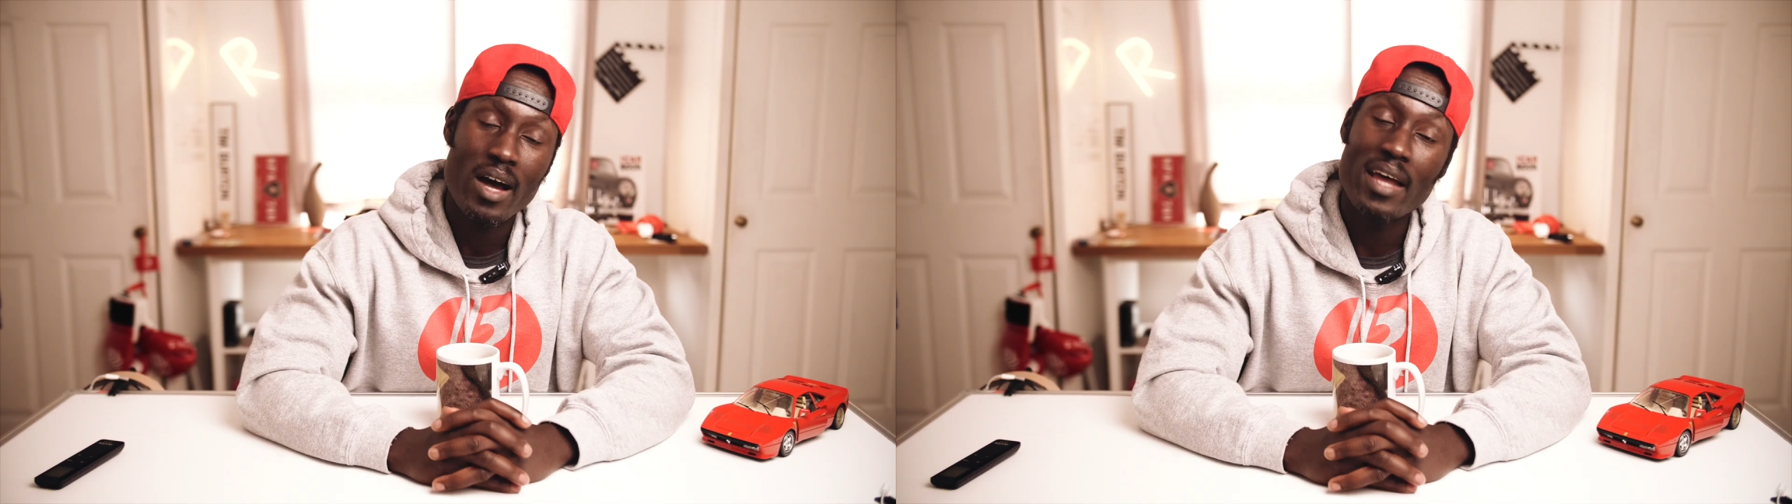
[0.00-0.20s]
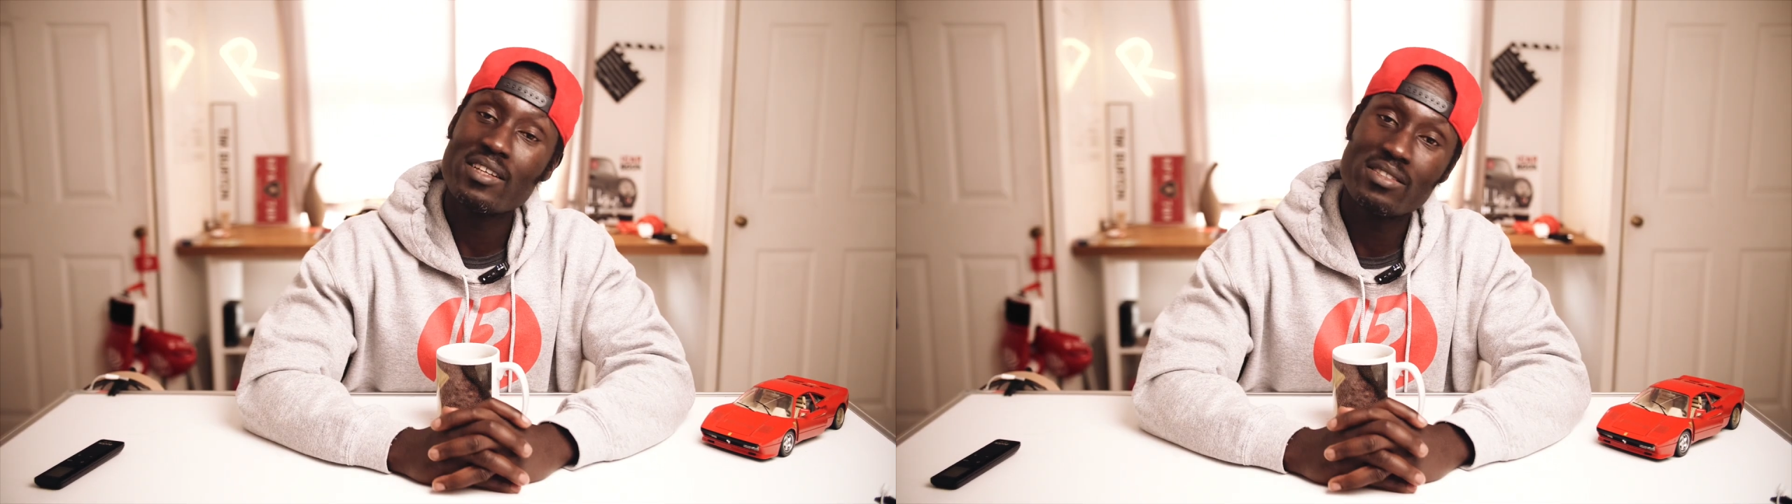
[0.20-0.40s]

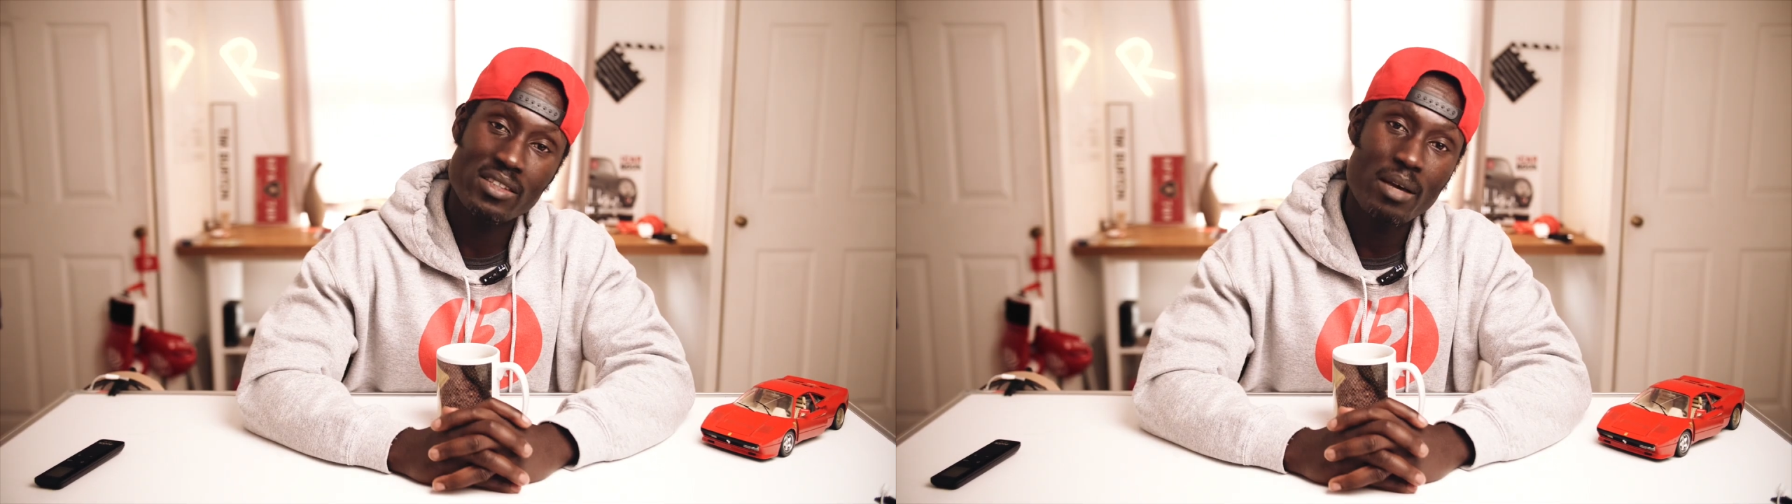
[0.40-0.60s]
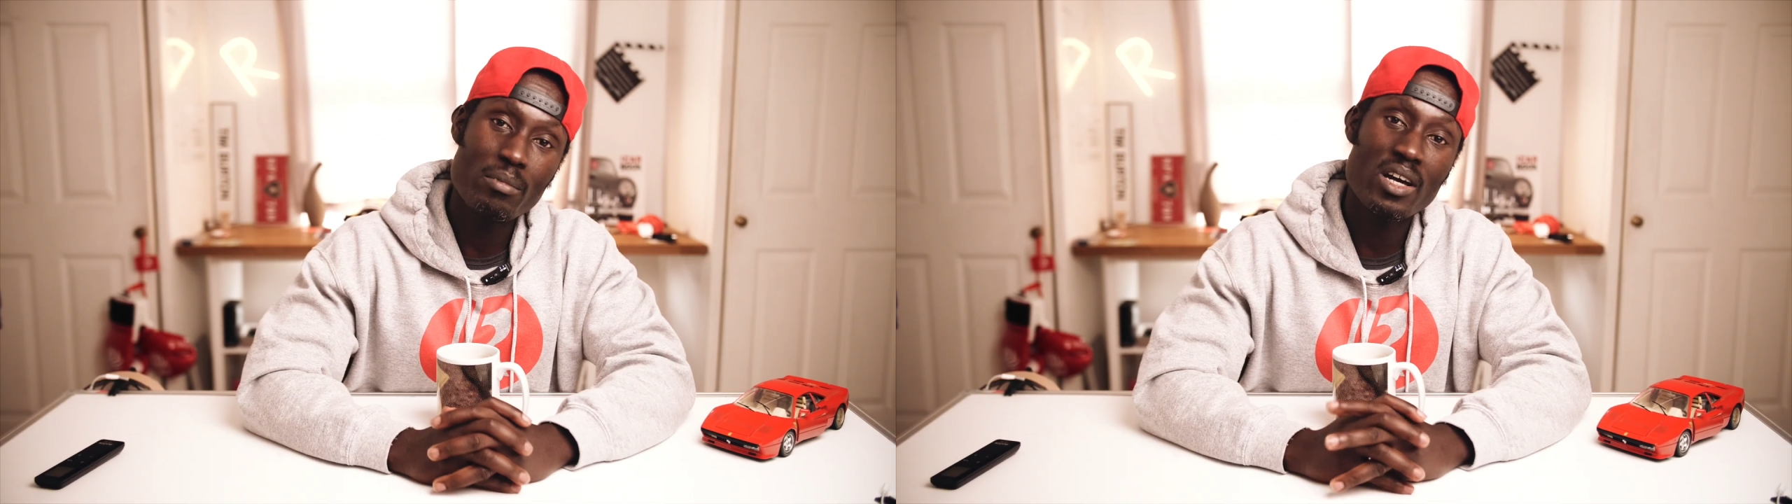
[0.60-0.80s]
And the
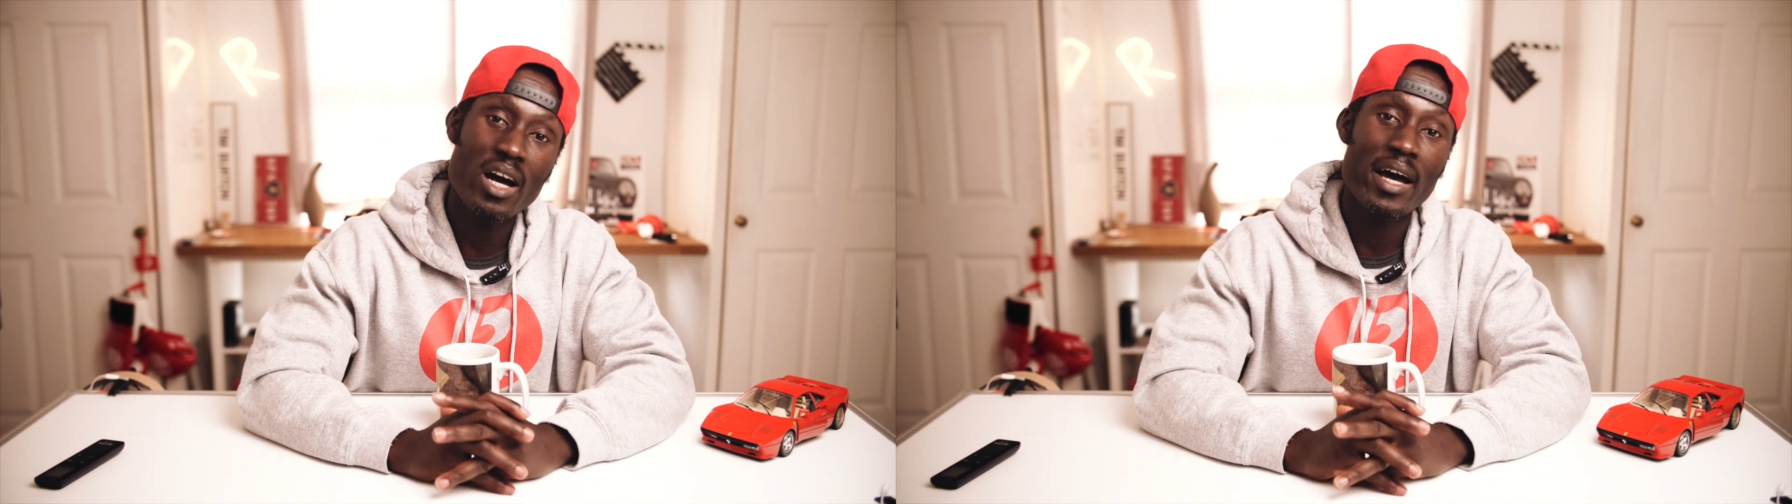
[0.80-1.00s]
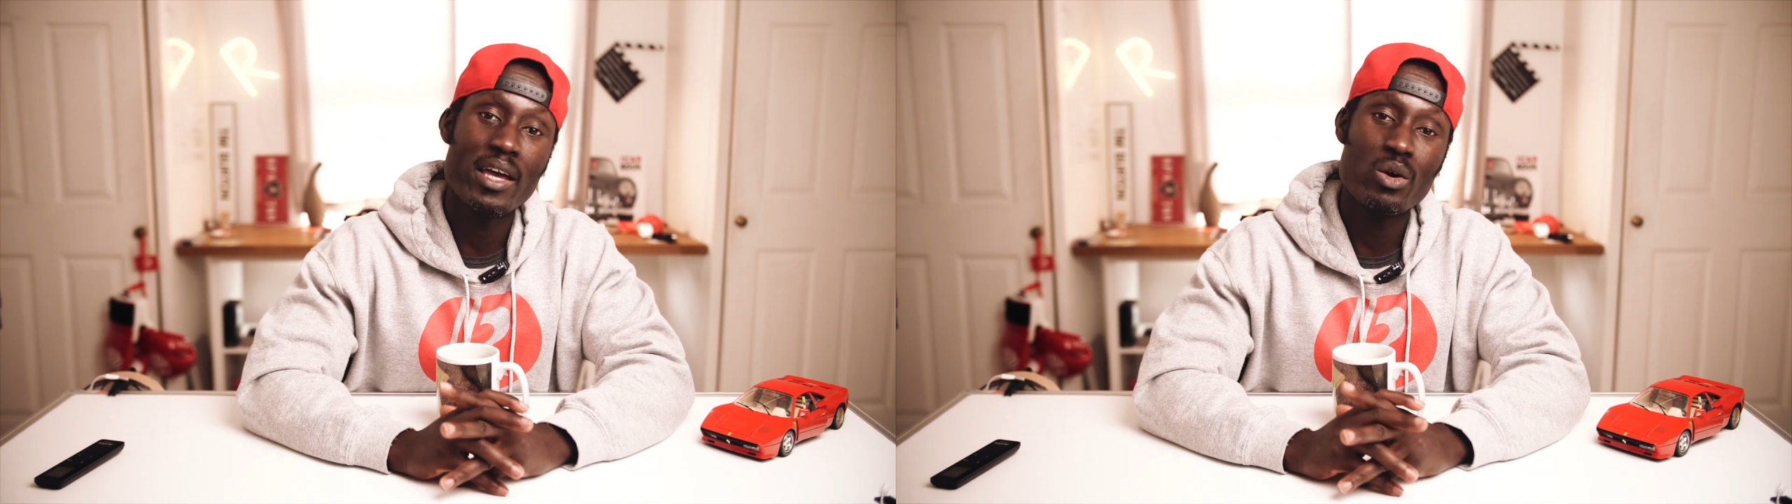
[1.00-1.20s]
same
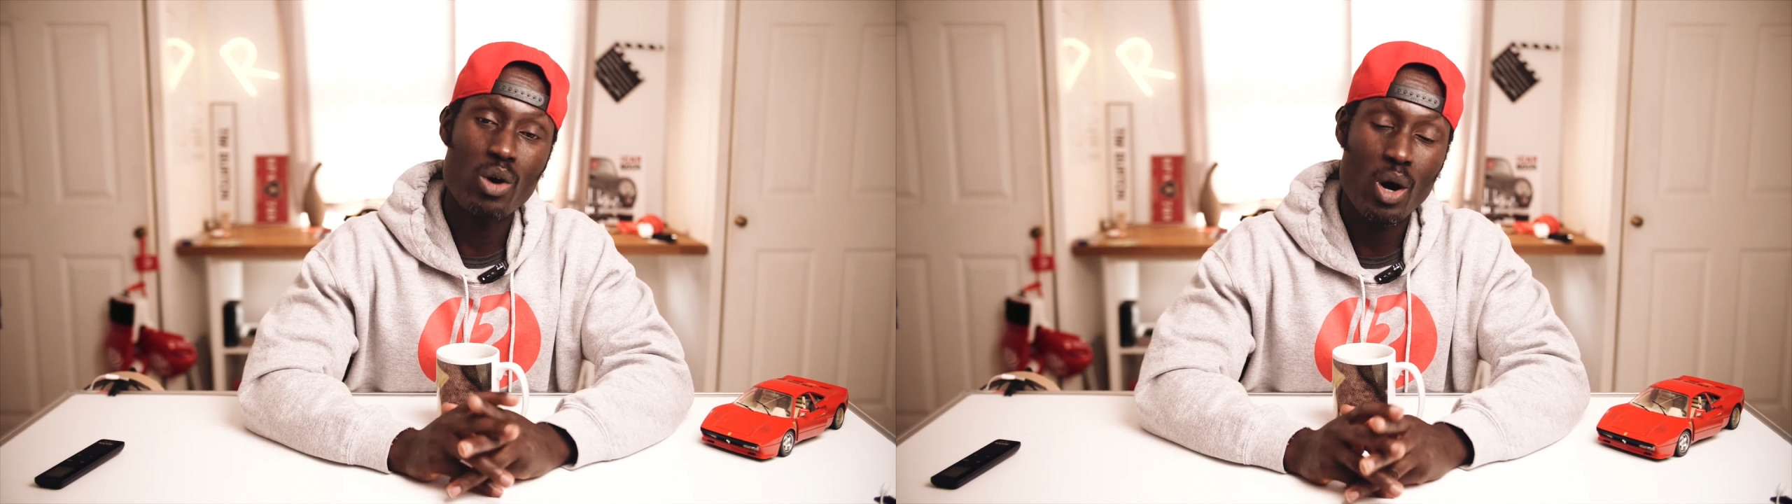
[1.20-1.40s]
guy who